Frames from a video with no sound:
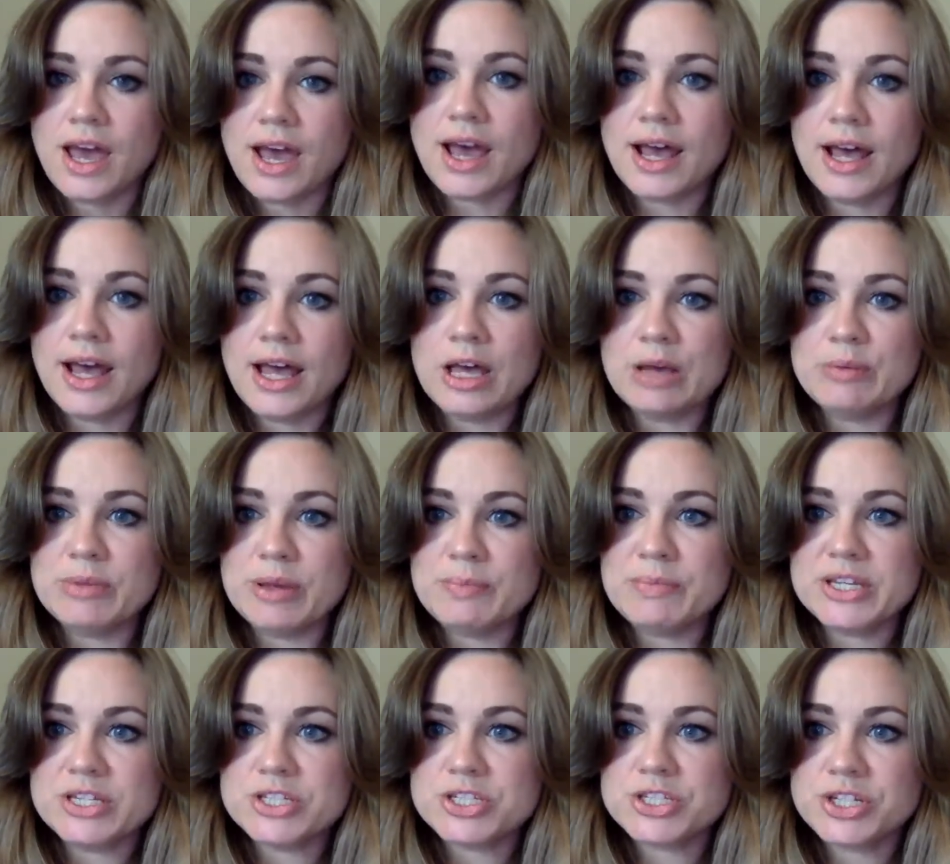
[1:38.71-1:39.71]

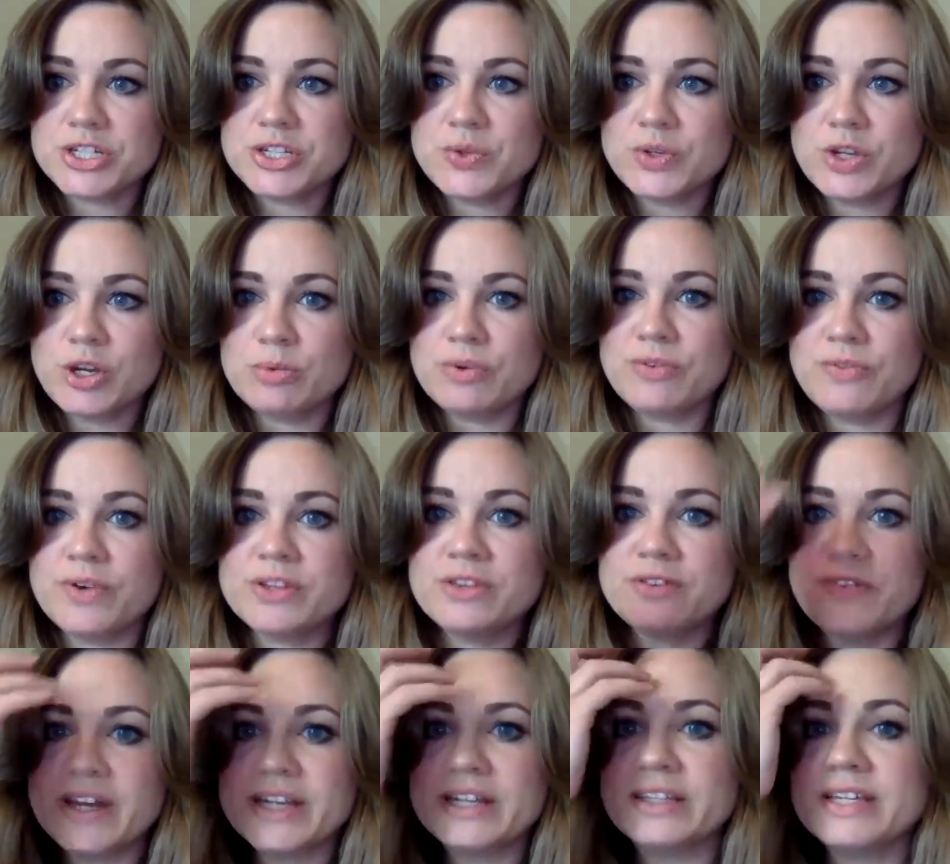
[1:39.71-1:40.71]
Make sure you know before the
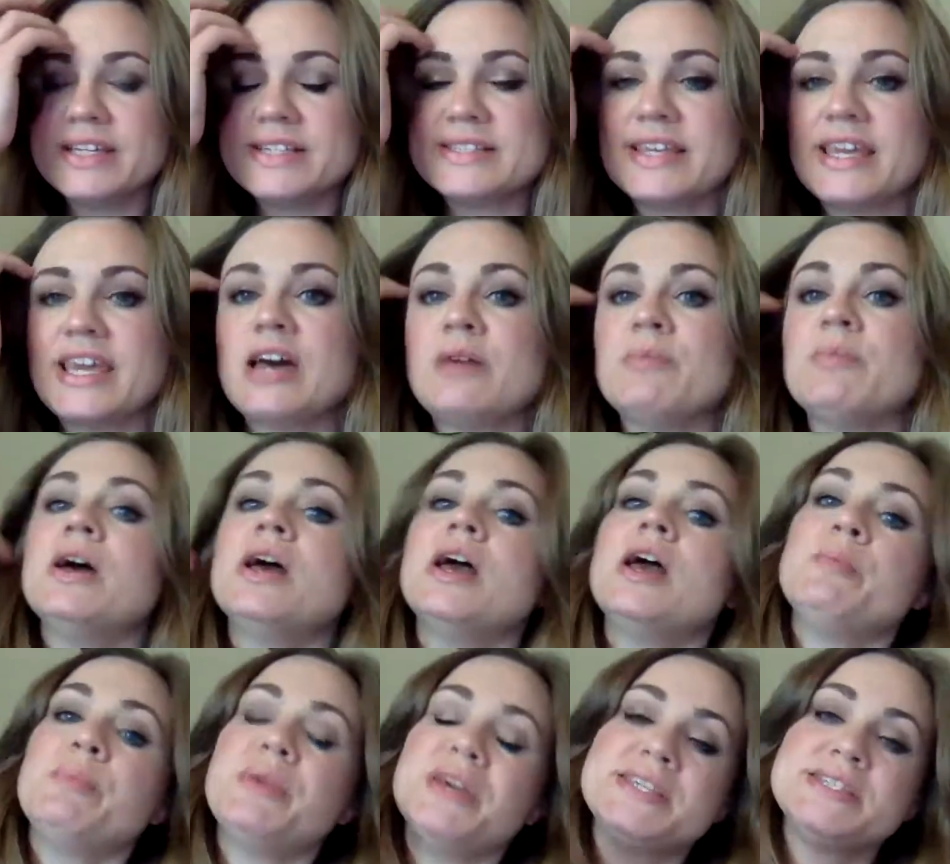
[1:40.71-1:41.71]
final exam,
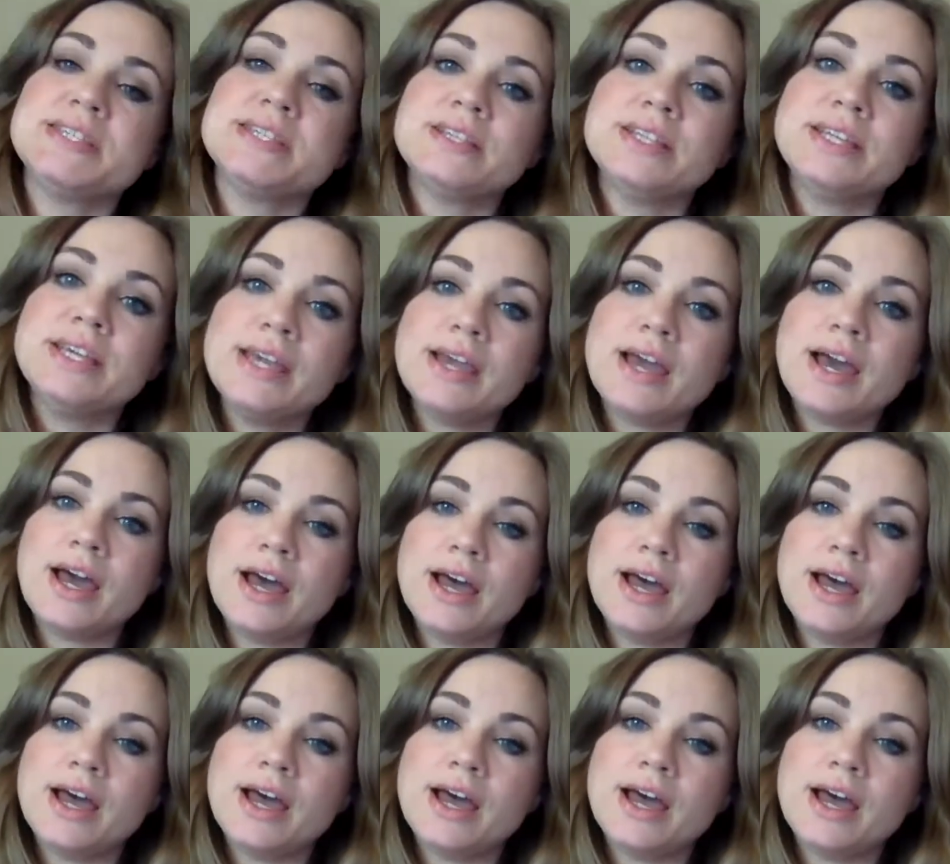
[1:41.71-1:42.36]
basically